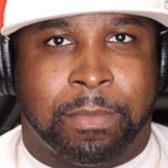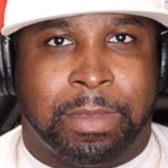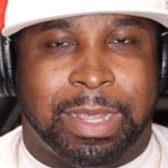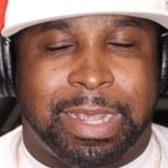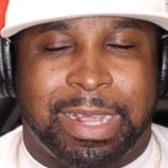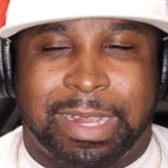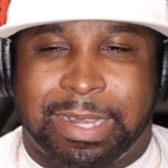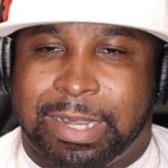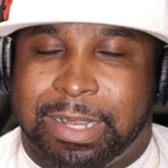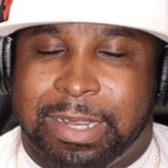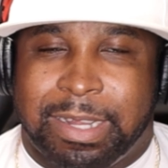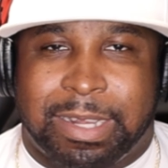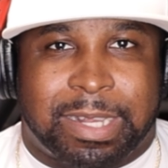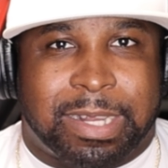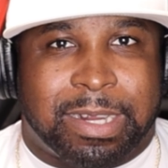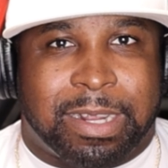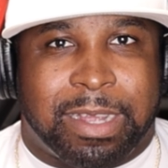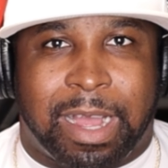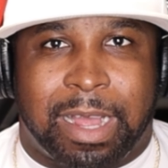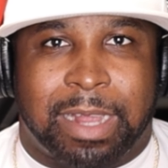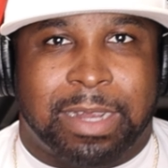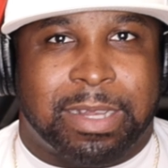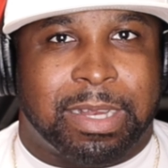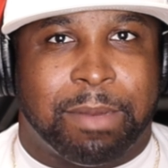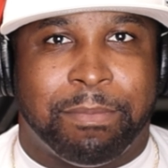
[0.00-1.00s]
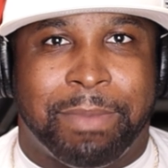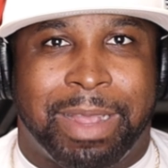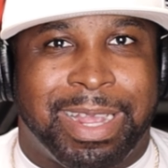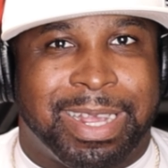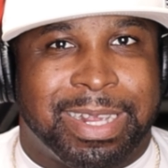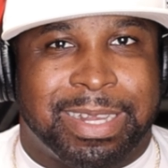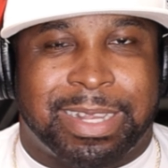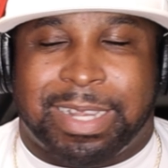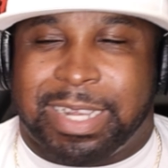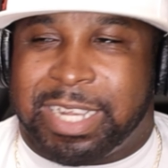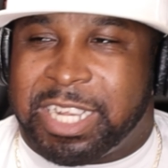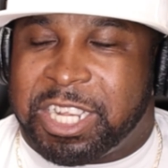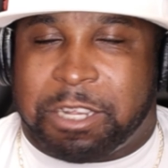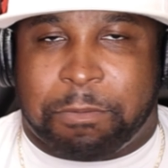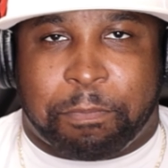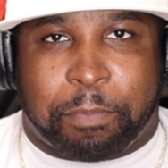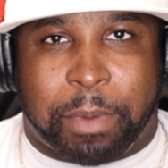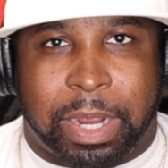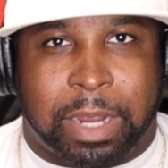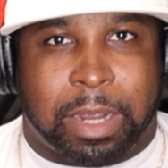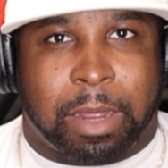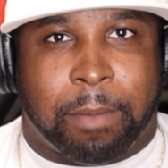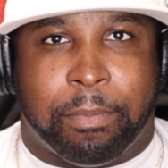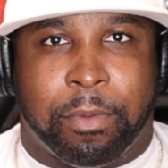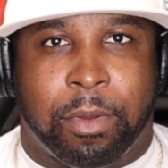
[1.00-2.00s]
It's disgusting, man. It's
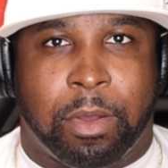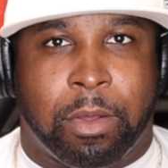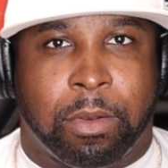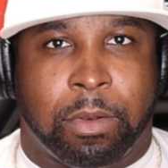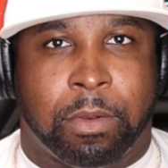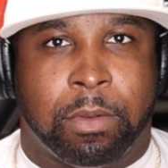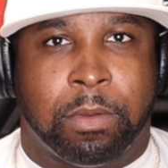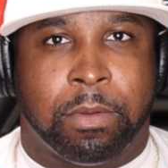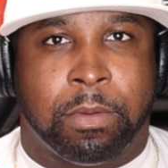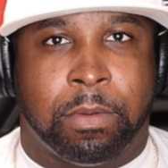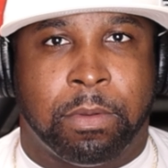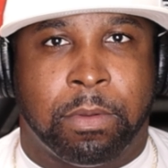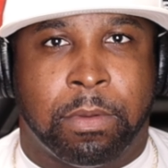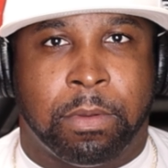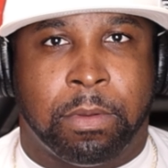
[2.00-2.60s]
despicable.